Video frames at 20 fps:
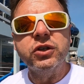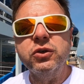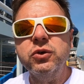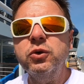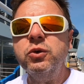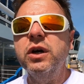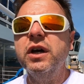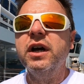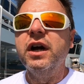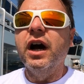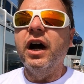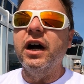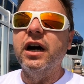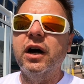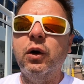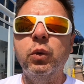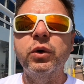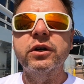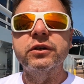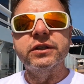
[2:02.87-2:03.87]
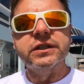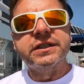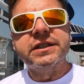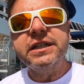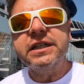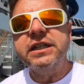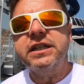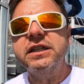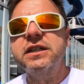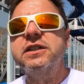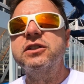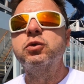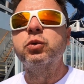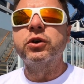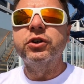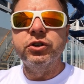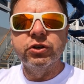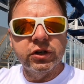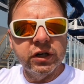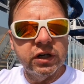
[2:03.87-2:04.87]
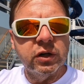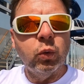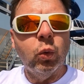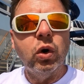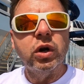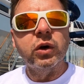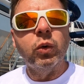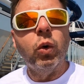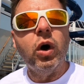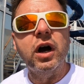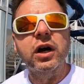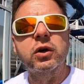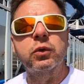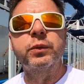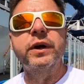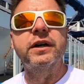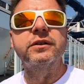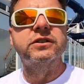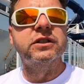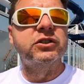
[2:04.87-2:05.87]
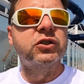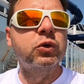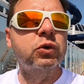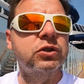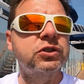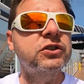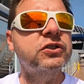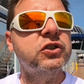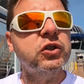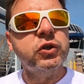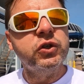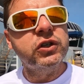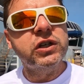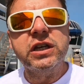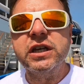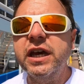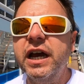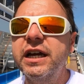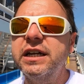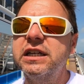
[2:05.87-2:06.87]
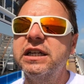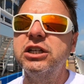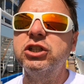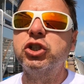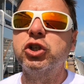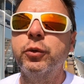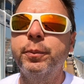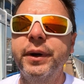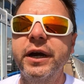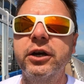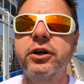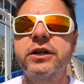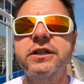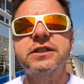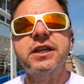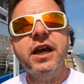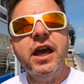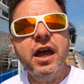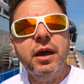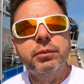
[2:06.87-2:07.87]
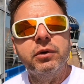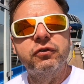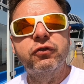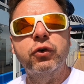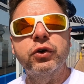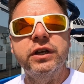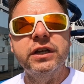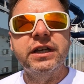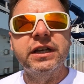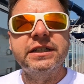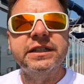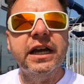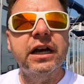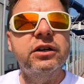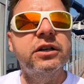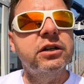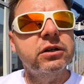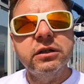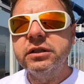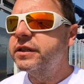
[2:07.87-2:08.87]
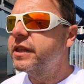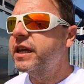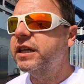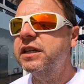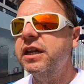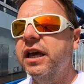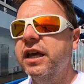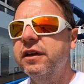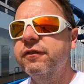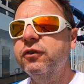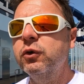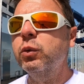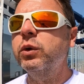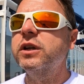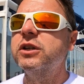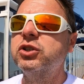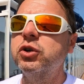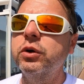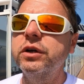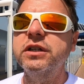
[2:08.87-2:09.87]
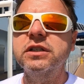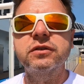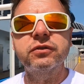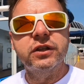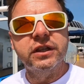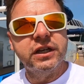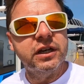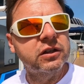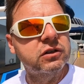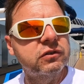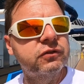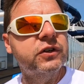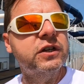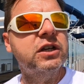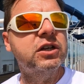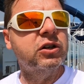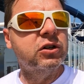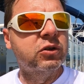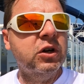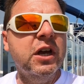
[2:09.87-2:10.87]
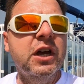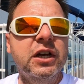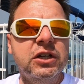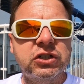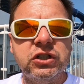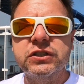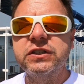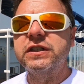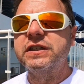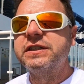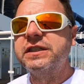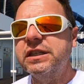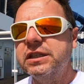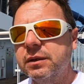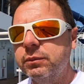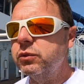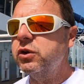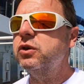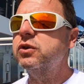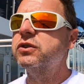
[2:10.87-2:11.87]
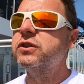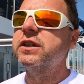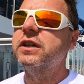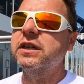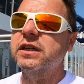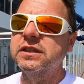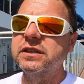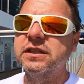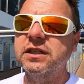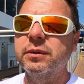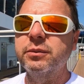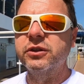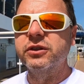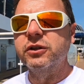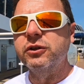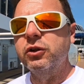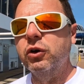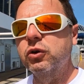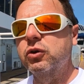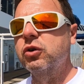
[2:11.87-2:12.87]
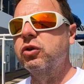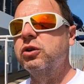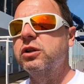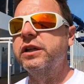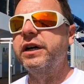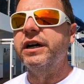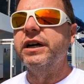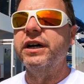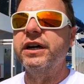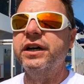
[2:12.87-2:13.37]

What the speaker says: you where the city is, where you're going to want to walk around to tour, just so you can kind of get your bearings before you get down here. And then if you want to join us for the other video just to see the music and some of the local